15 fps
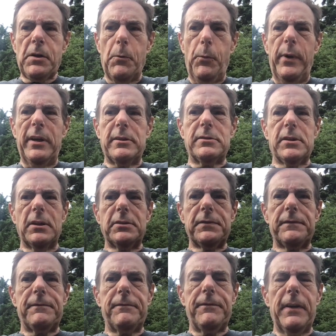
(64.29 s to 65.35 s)
we had just
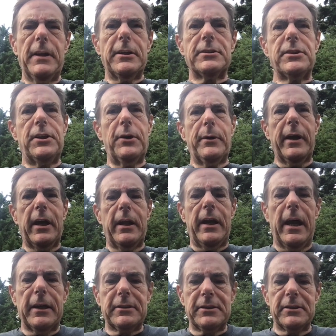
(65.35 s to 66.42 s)
finished doing an
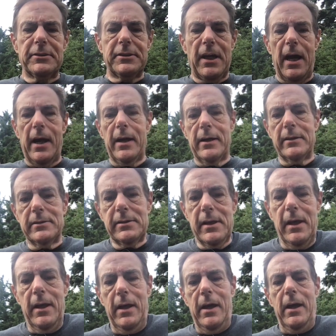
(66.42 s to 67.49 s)
exercise,
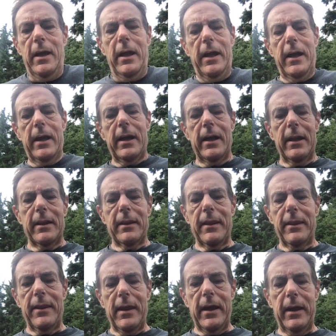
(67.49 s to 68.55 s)
and
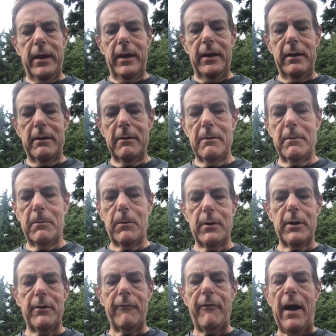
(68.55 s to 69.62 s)
they
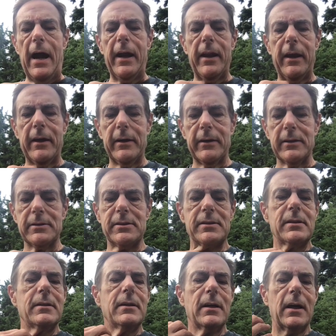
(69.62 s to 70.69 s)
were inviting
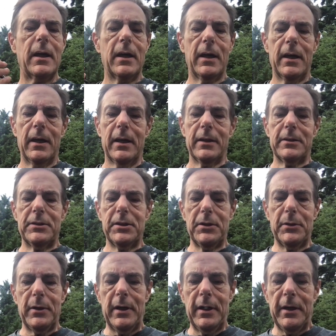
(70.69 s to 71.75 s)
us
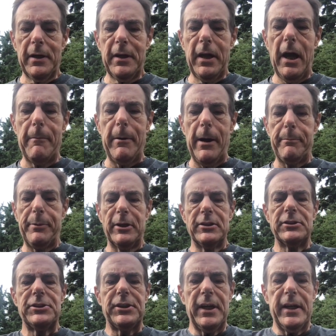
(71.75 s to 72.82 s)
to come up and
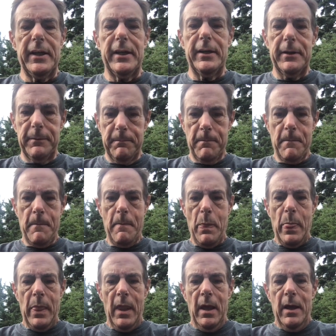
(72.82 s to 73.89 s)
share
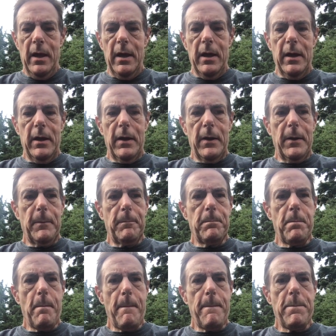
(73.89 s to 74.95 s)

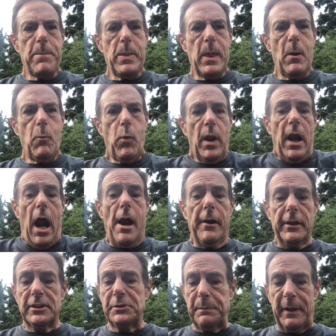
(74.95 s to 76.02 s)
what our
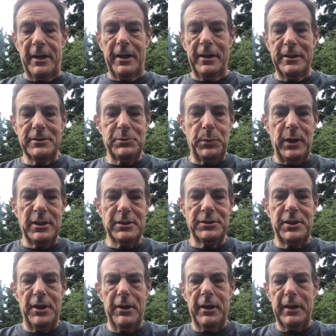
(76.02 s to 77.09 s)
experience was
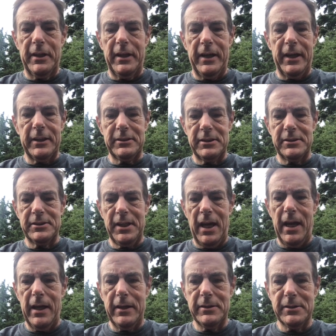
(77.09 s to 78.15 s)
during the
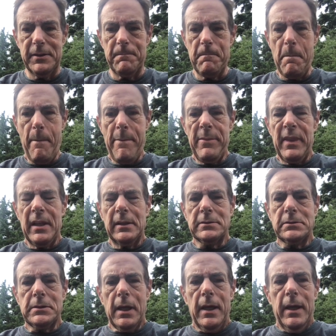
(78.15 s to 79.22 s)
exercise.
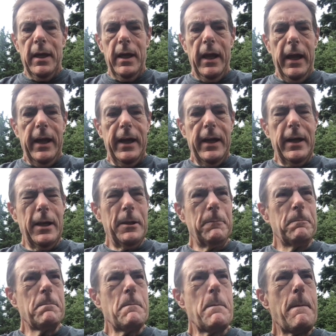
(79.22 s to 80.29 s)
And